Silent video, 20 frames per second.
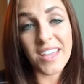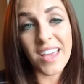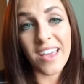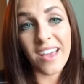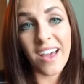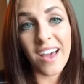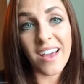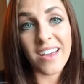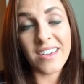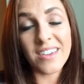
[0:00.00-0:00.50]

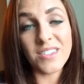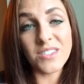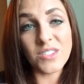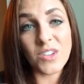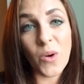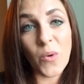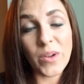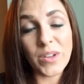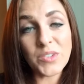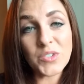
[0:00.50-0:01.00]
AI, is
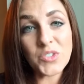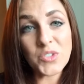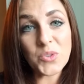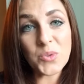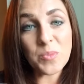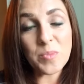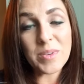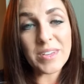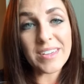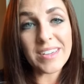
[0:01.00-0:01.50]
going
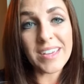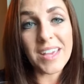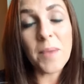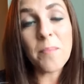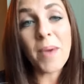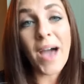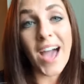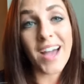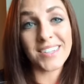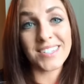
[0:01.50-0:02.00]
to be
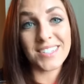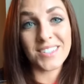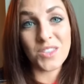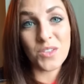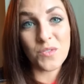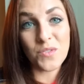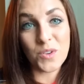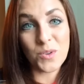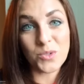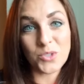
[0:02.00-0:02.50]
impacting the
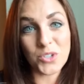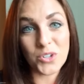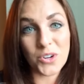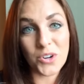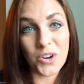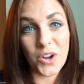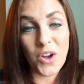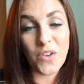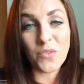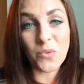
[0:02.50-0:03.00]

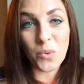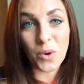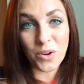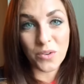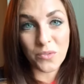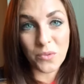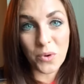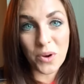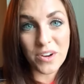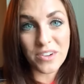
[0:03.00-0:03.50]
future of
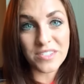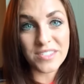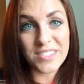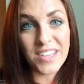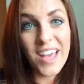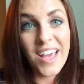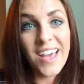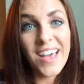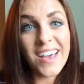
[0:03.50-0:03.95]
workforce.